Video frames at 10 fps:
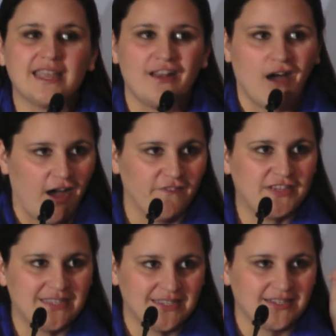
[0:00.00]
and
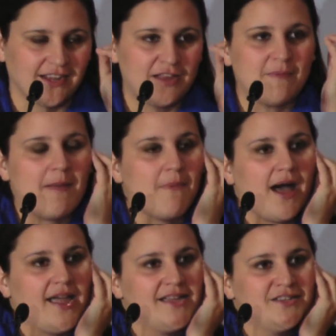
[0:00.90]
often stuck in my
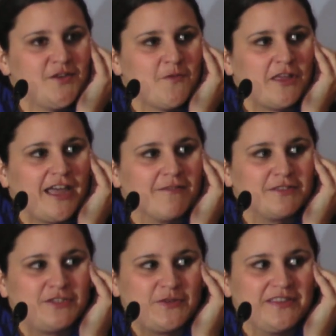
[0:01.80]
mind while I
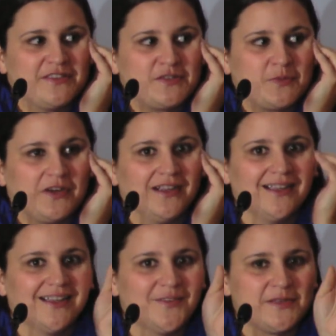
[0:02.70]
was doing this work
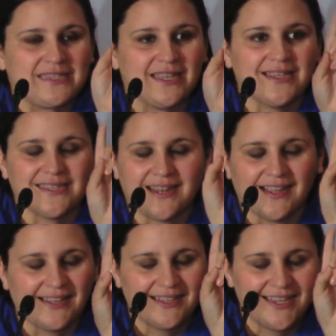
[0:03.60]
was this, and I
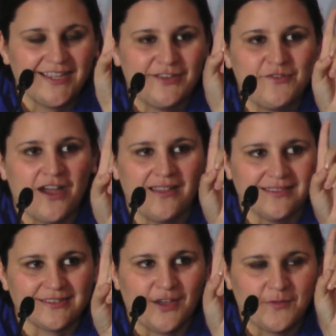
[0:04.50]
kid you not,
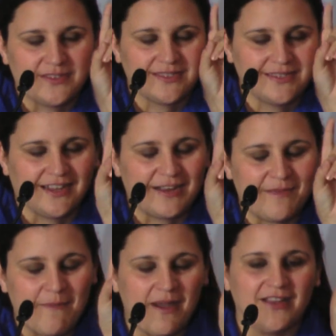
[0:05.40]
this song was stuck in
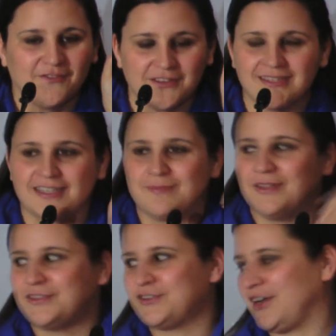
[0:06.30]
my mind for 6
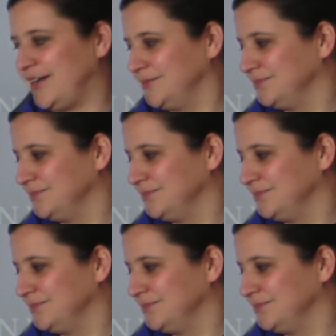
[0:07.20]
months straight.